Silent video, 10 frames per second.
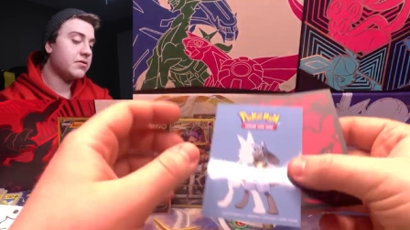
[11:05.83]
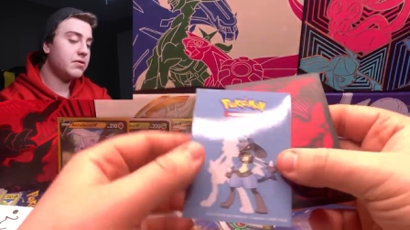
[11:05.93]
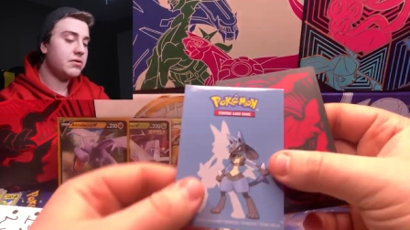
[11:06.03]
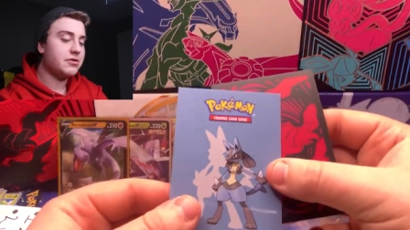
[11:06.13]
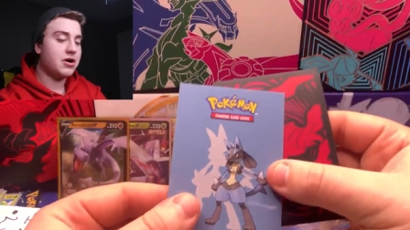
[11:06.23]

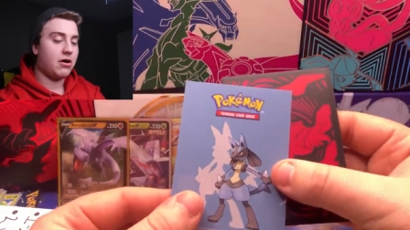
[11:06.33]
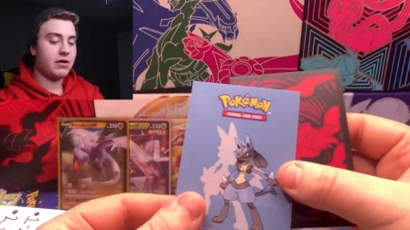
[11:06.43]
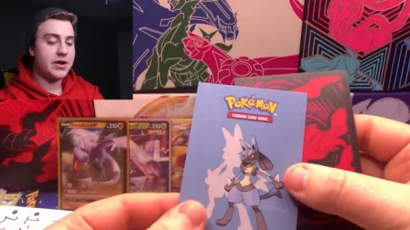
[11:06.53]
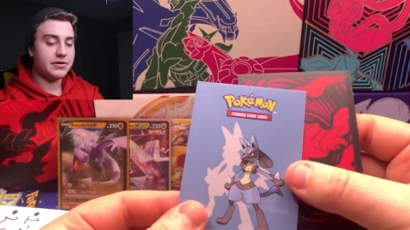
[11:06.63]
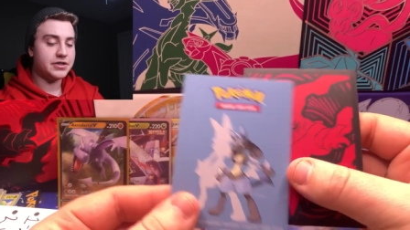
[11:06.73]
Cool
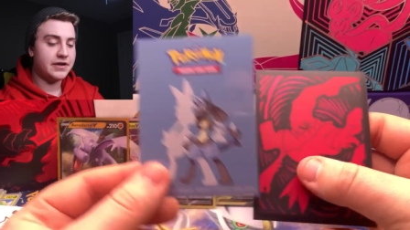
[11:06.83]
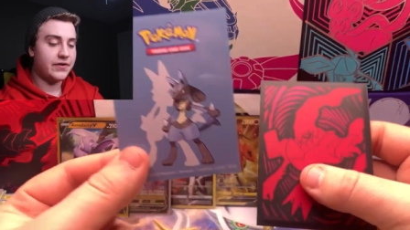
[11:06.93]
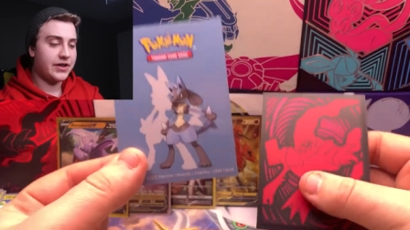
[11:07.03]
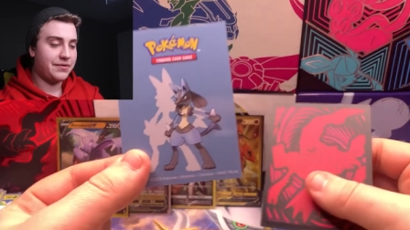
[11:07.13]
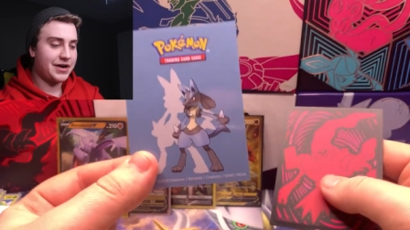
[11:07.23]
Lucario
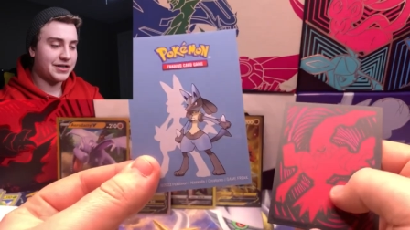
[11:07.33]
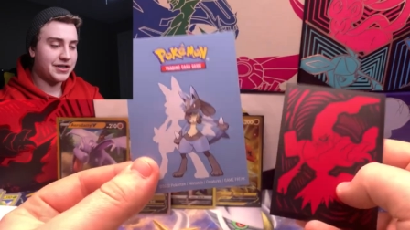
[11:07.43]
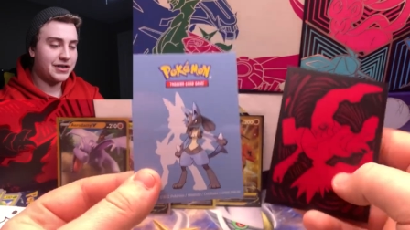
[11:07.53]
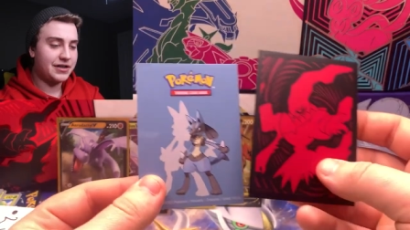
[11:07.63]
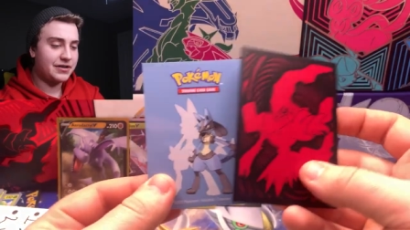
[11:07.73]
sleeve on that one,
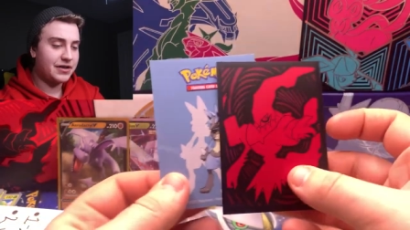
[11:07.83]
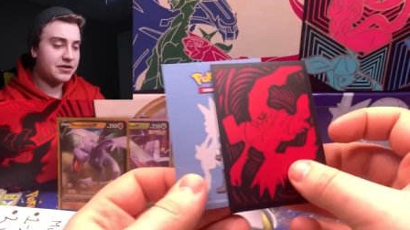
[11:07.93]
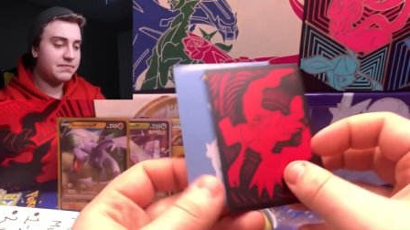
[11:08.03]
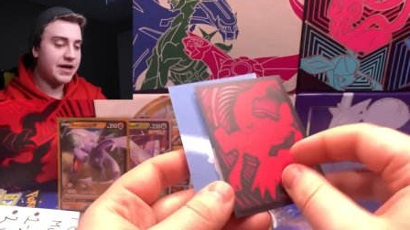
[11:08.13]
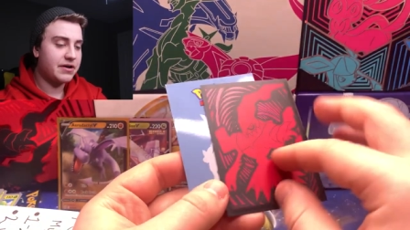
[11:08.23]
actually. Not,
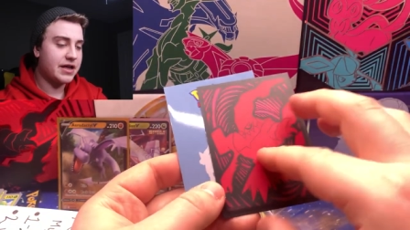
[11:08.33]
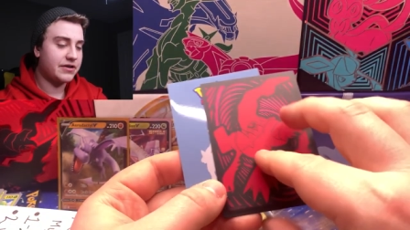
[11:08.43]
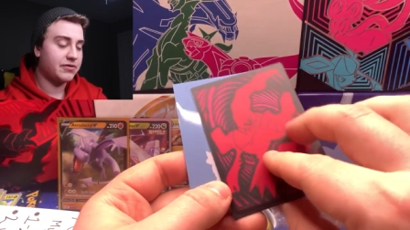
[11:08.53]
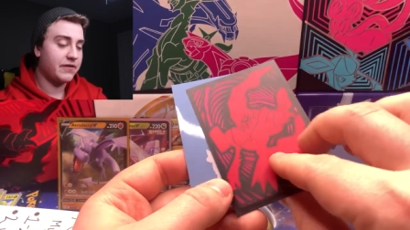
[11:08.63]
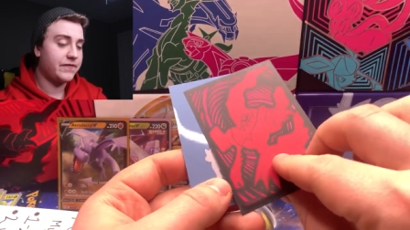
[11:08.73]
not too bad.
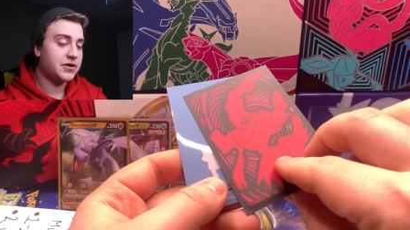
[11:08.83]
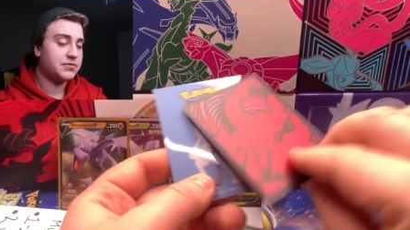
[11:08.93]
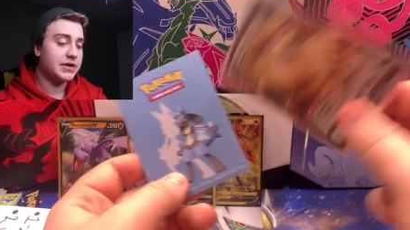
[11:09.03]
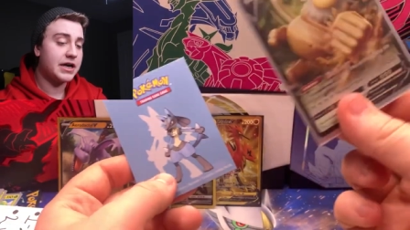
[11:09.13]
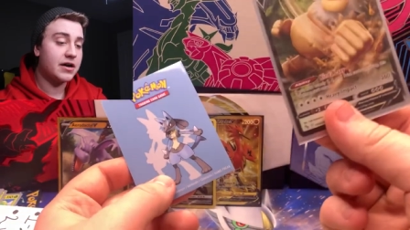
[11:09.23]
Okay, so our
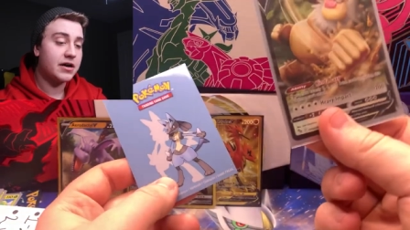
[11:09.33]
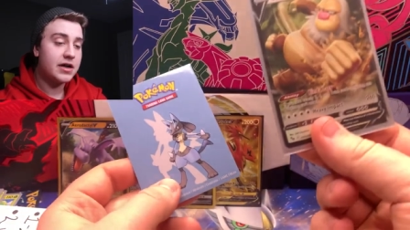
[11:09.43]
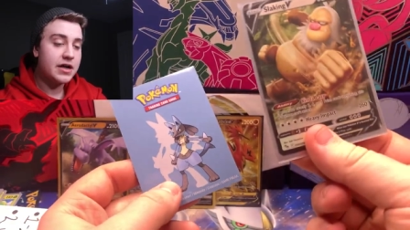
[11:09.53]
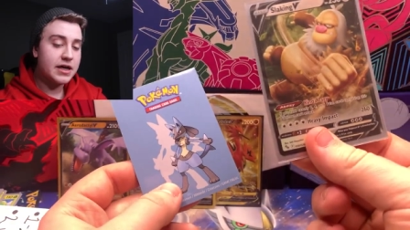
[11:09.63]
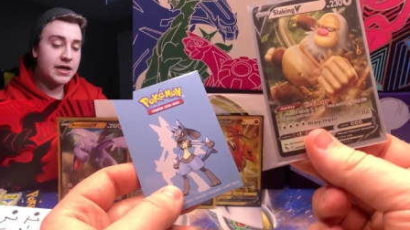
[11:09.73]
first one here
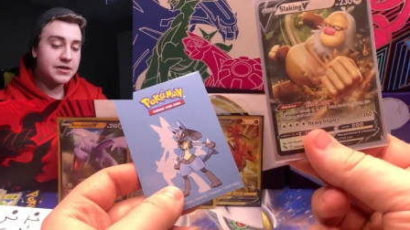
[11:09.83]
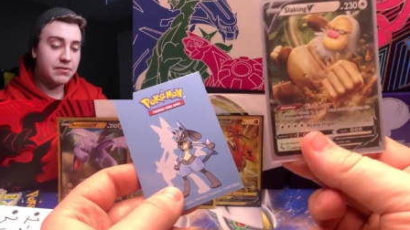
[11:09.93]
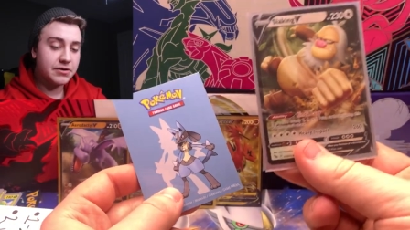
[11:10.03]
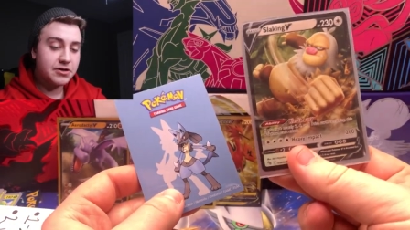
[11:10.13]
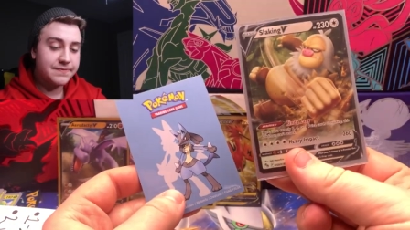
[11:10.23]
is
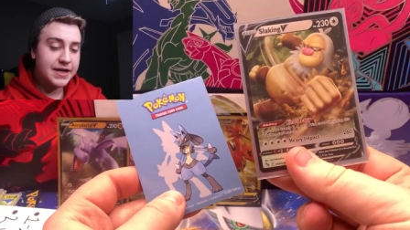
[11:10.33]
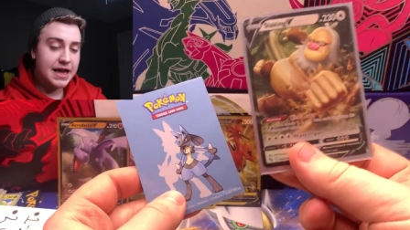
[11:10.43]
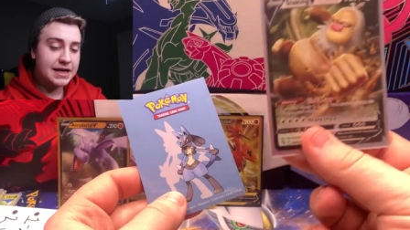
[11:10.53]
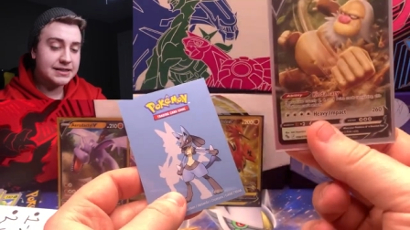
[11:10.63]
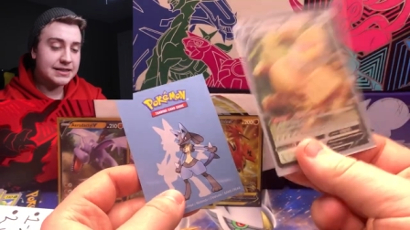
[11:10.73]
going to
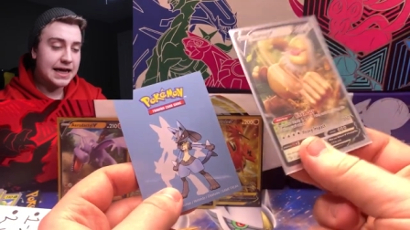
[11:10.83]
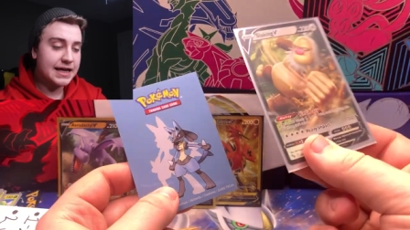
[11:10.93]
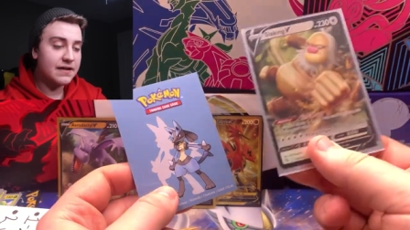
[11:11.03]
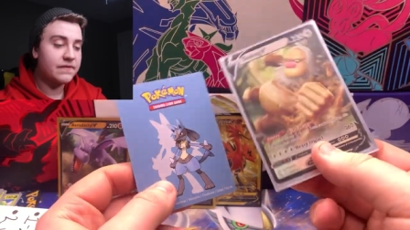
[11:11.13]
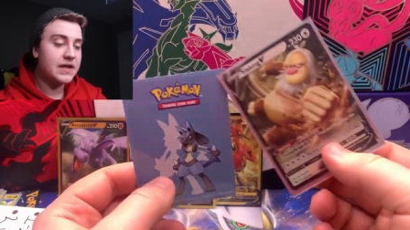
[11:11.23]
be a
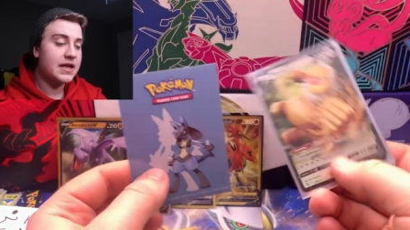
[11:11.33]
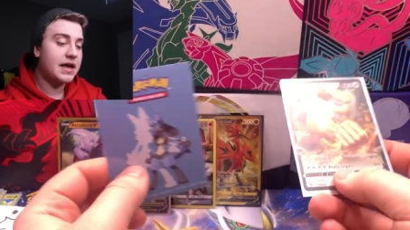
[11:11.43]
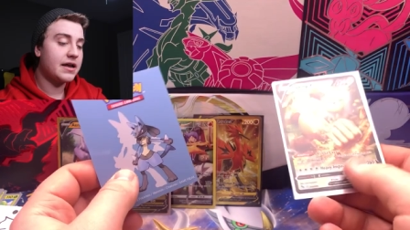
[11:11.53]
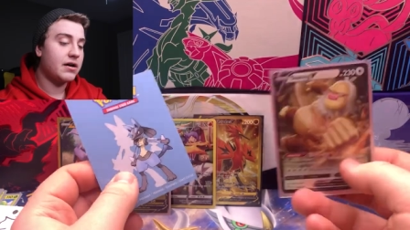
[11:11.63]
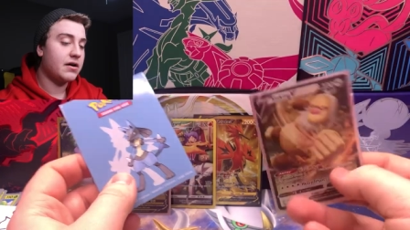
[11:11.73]
Slaking
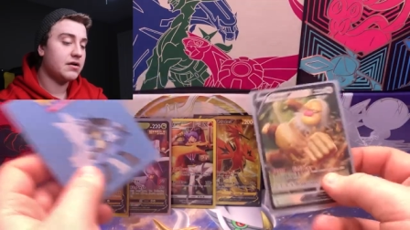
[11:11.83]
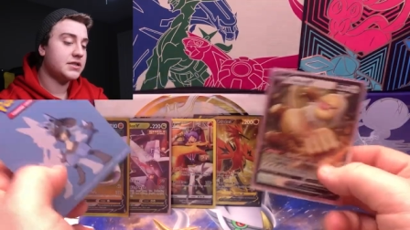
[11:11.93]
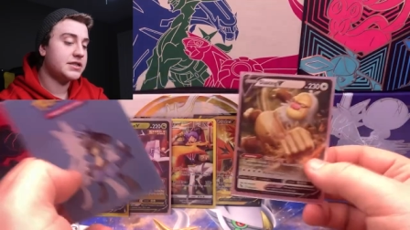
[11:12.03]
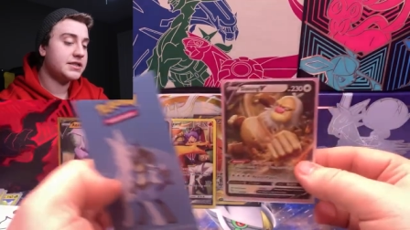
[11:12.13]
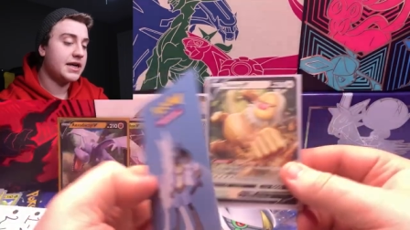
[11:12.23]
V, and our
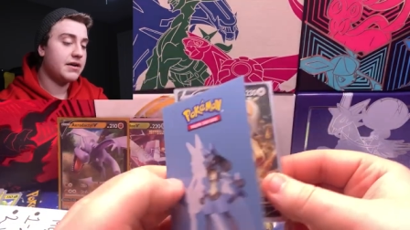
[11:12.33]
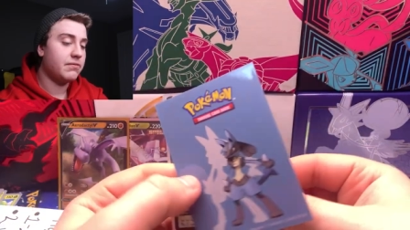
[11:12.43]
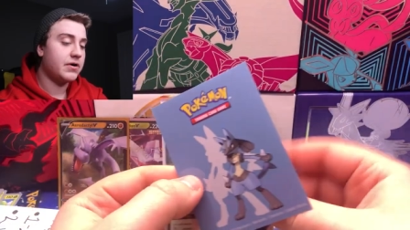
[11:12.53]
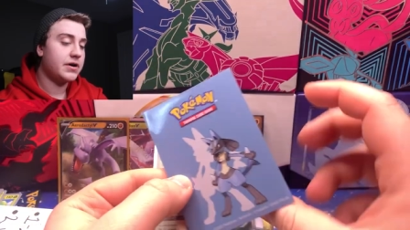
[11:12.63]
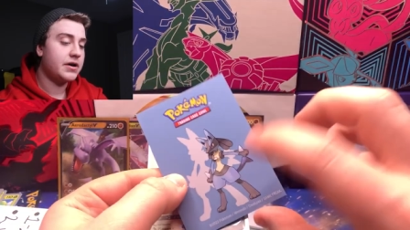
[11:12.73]

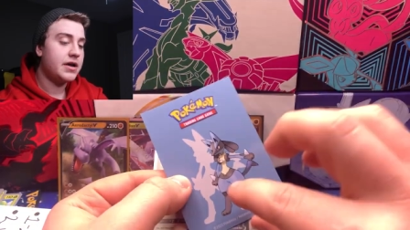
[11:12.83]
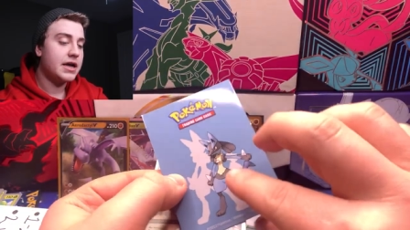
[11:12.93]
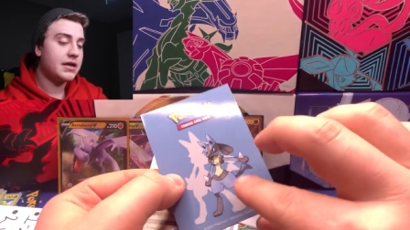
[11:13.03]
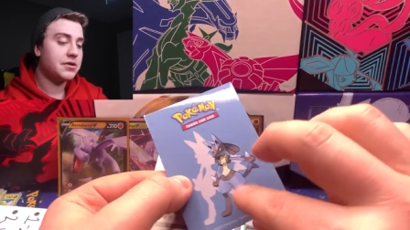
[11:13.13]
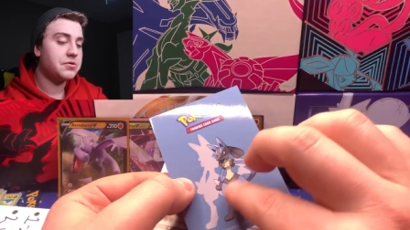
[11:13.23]
second one
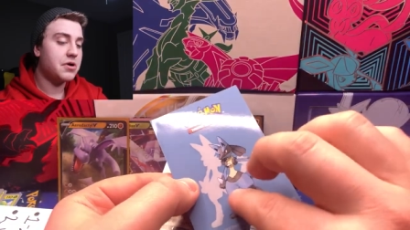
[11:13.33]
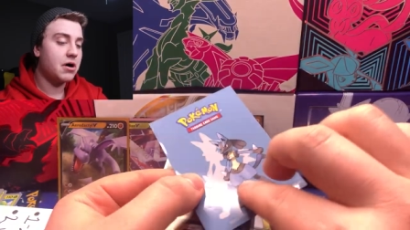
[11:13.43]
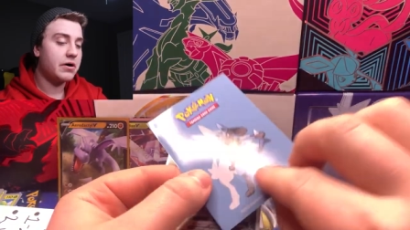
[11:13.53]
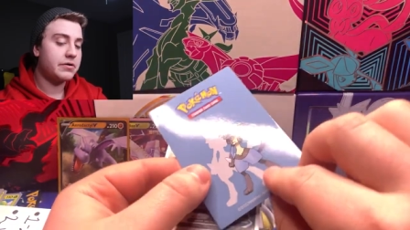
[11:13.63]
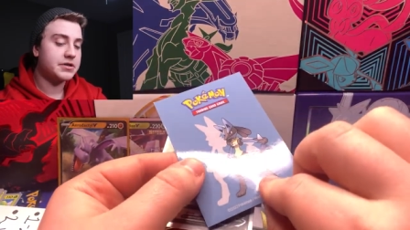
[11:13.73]
in the
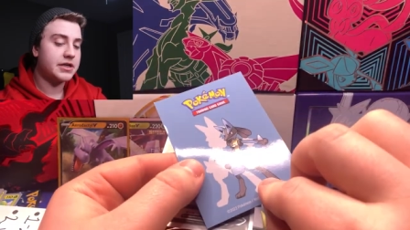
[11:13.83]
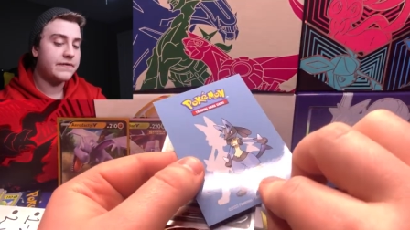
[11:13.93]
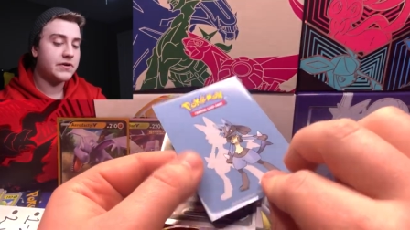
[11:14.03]
Lucario sleeve